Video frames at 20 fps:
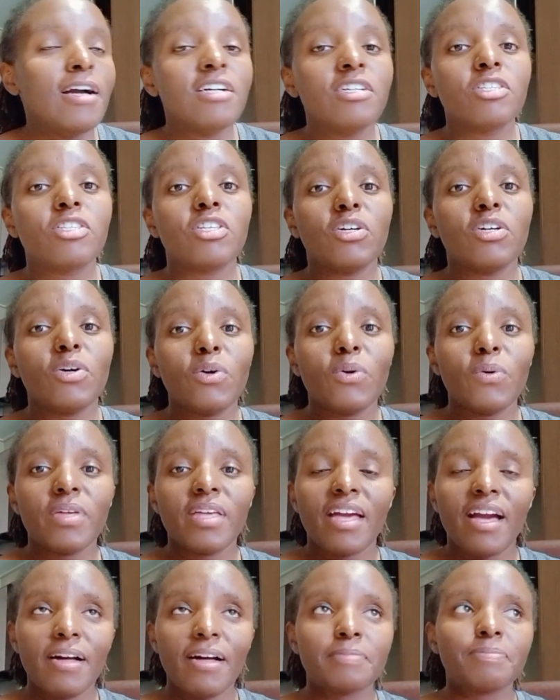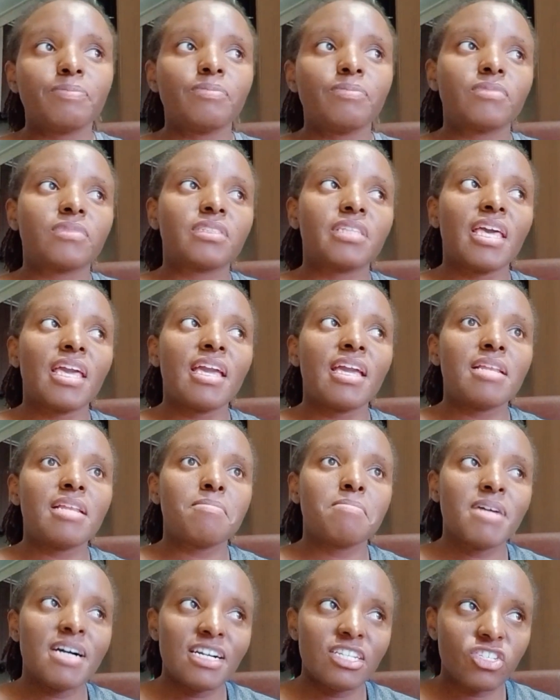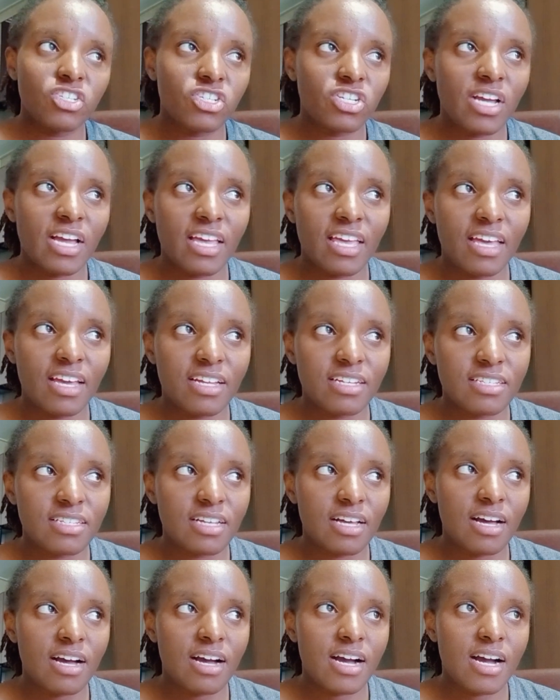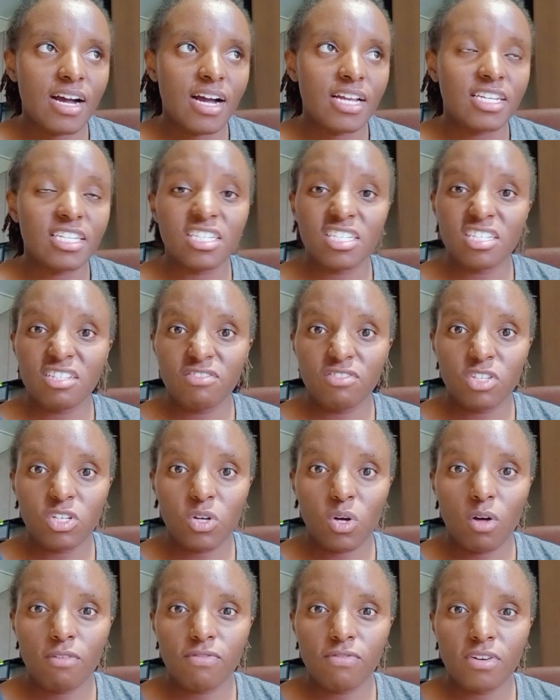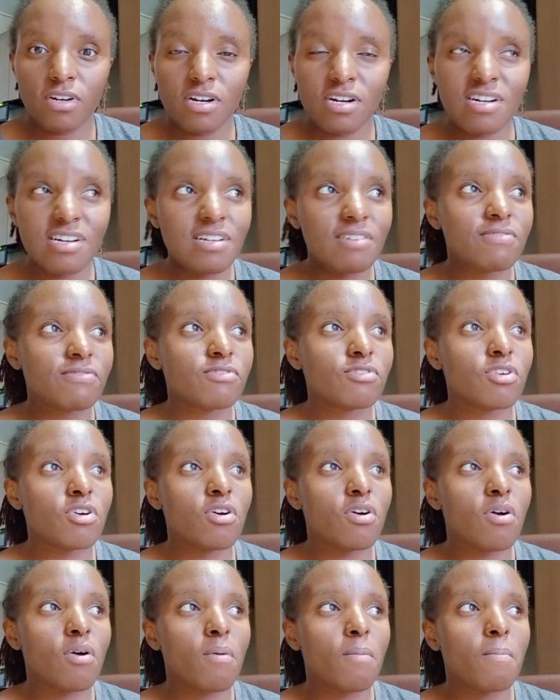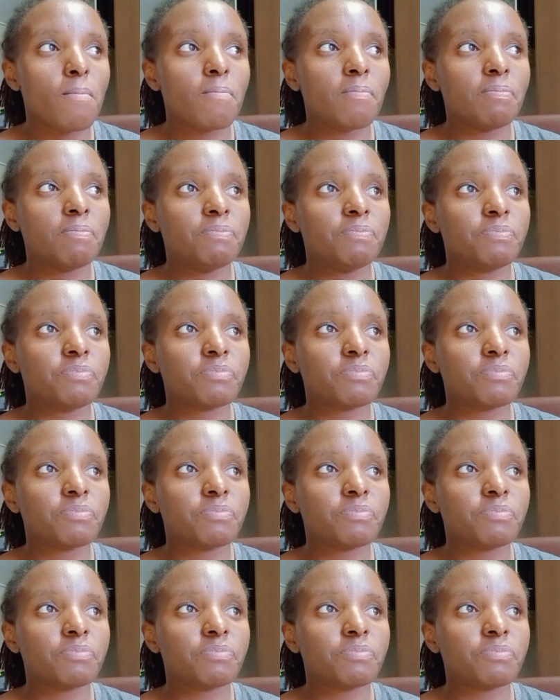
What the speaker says: So yeah, in March I get an interview offer from